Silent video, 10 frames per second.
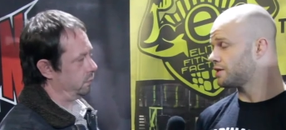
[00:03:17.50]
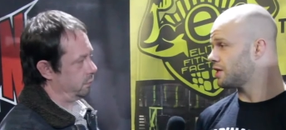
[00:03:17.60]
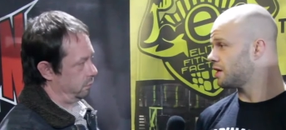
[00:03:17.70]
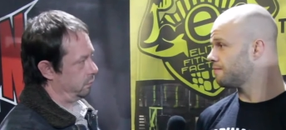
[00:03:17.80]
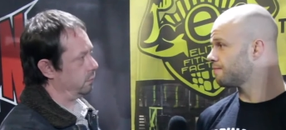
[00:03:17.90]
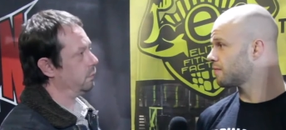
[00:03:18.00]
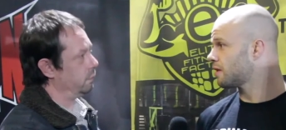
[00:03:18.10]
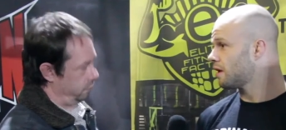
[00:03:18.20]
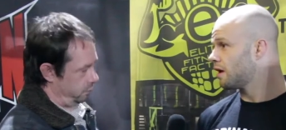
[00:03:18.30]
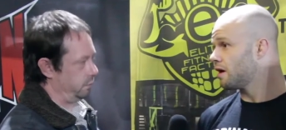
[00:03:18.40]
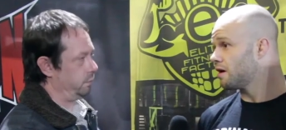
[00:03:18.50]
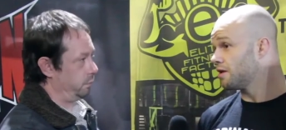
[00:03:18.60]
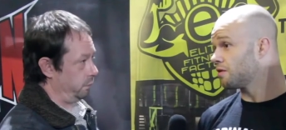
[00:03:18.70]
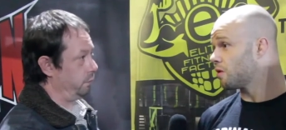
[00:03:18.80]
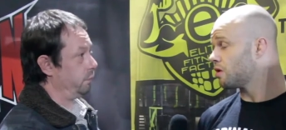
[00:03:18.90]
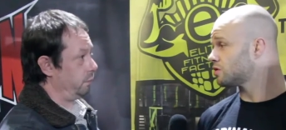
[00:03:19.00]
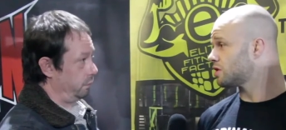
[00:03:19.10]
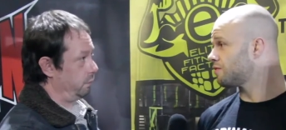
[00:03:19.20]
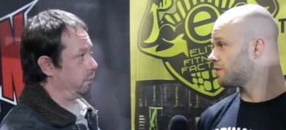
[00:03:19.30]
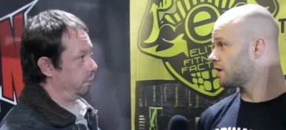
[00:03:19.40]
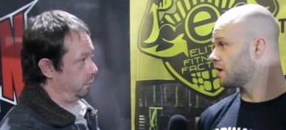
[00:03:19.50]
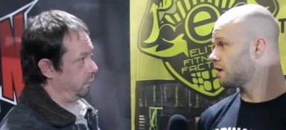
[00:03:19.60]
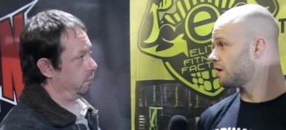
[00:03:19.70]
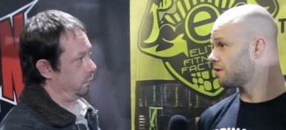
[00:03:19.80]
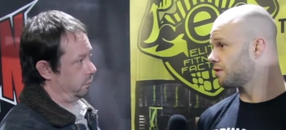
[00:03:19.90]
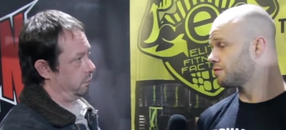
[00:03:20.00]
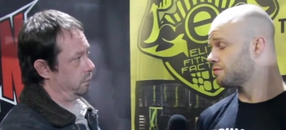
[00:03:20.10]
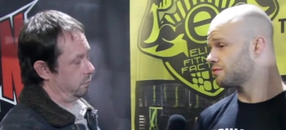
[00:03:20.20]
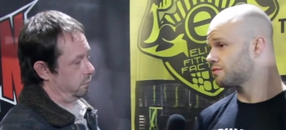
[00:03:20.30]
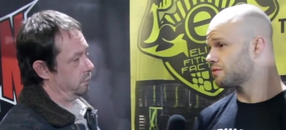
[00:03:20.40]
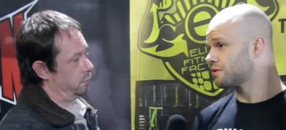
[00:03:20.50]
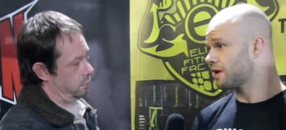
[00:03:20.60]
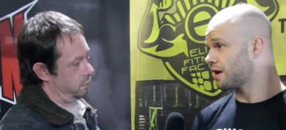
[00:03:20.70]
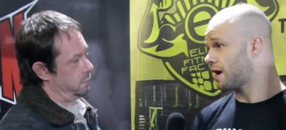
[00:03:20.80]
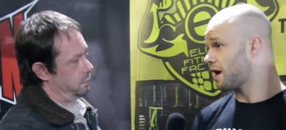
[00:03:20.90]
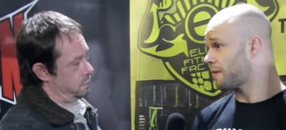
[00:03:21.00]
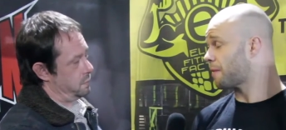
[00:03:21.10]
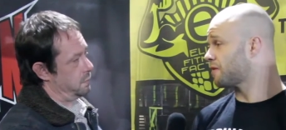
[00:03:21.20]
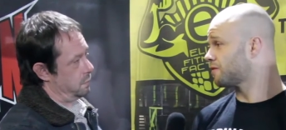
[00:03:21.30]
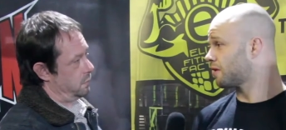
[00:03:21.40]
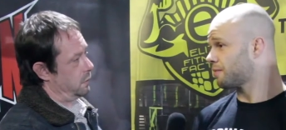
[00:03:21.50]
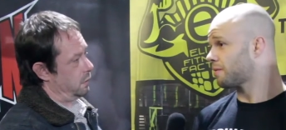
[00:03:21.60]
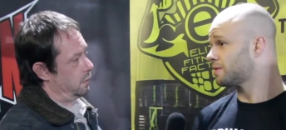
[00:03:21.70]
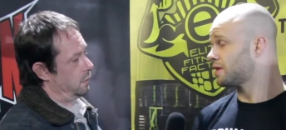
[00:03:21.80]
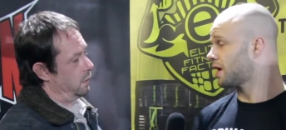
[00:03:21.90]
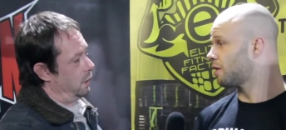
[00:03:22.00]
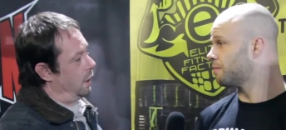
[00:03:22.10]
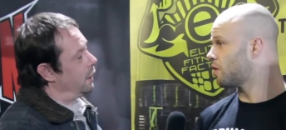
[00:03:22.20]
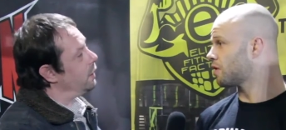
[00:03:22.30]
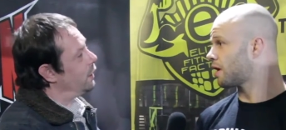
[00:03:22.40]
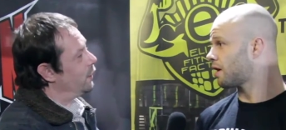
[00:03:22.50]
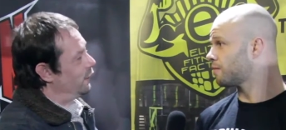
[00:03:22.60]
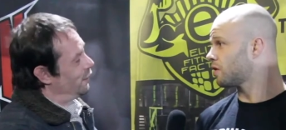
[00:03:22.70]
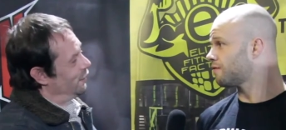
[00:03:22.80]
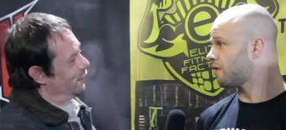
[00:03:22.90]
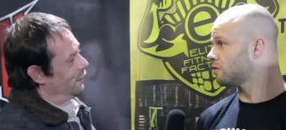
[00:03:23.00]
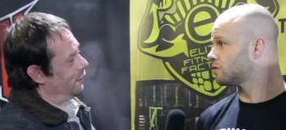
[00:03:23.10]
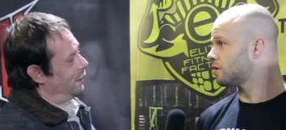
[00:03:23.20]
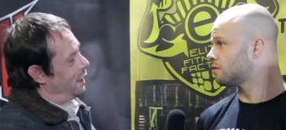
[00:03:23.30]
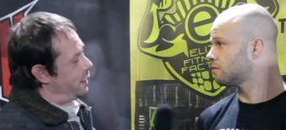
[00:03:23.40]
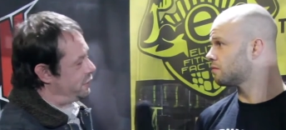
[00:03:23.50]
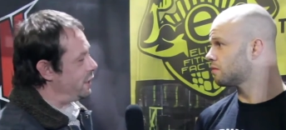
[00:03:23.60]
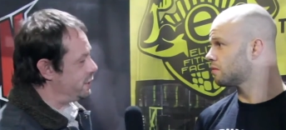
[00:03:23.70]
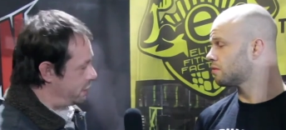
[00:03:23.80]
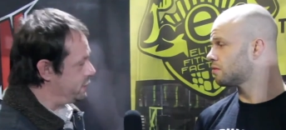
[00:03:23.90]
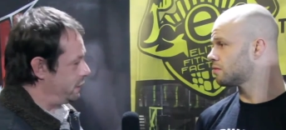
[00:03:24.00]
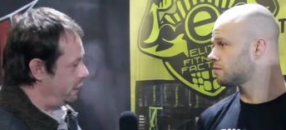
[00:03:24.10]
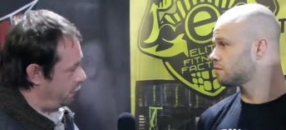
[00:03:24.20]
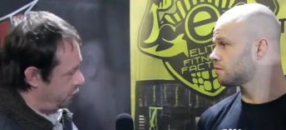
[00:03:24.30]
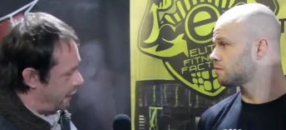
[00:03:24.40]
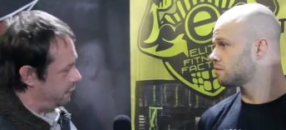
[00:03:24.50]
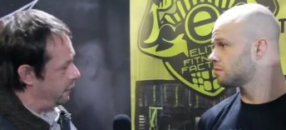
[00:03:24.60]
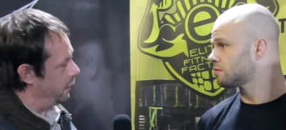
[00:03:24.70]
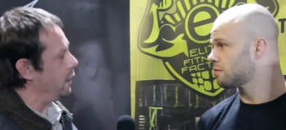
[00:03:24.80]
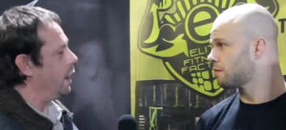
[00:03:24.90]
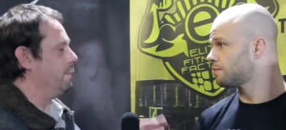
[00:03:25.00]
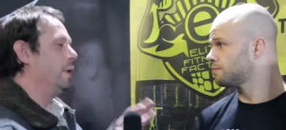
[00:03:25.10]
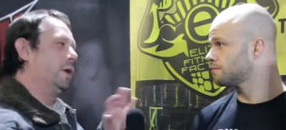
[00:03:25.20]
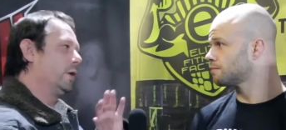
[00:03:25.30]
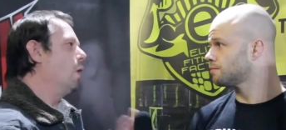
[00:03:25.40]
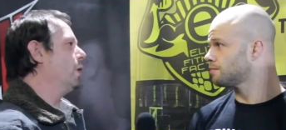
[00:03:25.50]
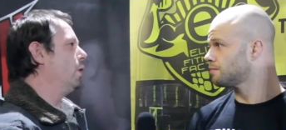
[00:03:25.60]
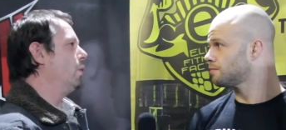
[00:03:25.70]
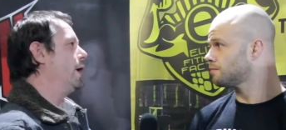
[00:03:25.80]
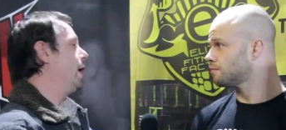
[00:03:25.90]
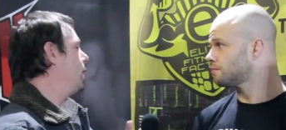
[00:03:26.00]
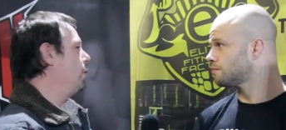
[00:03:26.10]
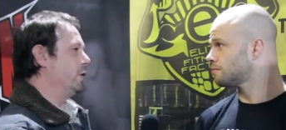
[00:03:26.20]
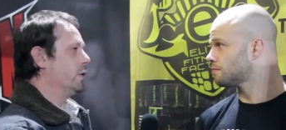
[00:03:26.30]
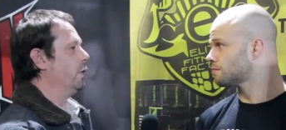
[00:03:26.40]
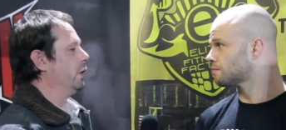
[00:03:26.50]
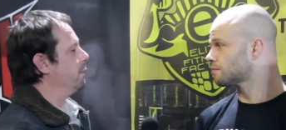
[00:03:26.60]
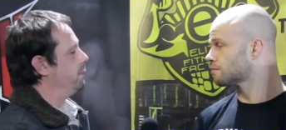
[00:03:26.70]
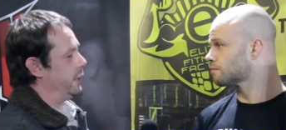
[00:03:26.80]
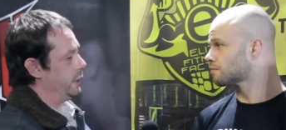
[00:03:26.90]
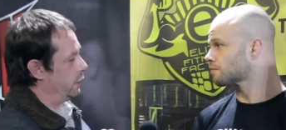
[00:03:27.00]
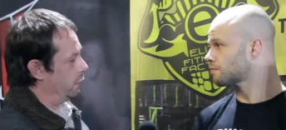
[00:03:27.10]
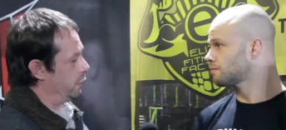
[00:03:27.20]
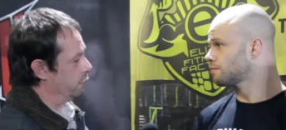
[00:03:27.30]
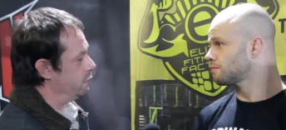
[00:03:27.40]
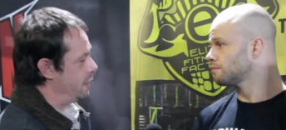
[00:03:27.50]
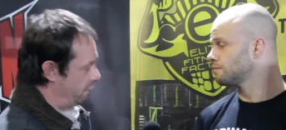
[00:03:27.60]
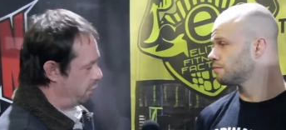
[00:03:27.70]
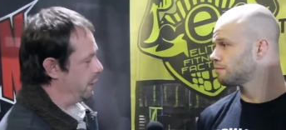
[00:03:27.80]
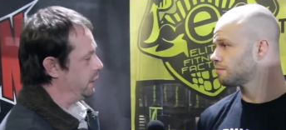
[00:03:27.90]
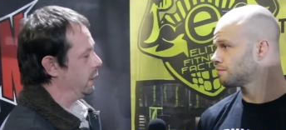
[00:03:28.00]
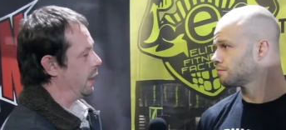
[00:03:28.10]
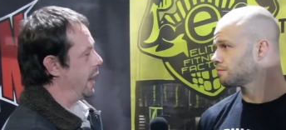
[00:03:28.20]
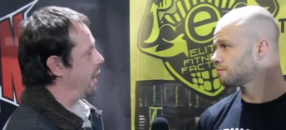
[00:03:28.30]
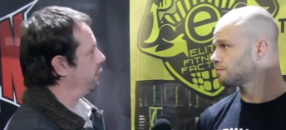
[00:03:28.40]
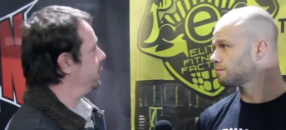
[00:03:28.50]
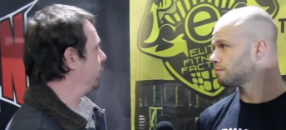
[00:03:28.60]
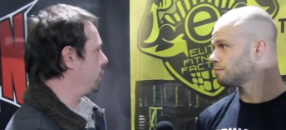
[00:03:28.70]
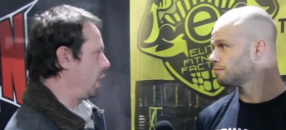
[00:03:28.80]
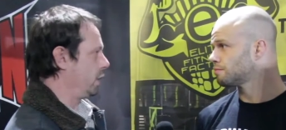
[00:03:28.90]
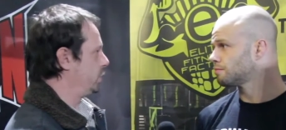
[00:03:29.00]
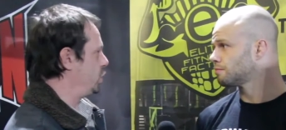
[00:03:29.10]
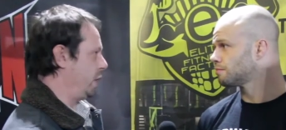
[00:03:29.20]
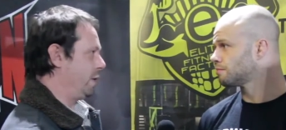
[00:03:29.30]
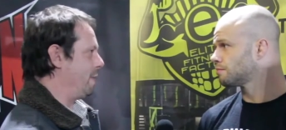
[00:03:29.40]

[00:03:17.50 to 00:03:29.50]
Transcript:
Speaker 1: scene, uh, in the world scene, really, you know, and I'm happy to I'm happy to take it on board, and I'm looking forward to it.
Speaker 2: Is is is, is that the? I, you go in to win. I know you go to compete. You, have never been the, an athlete to talk shit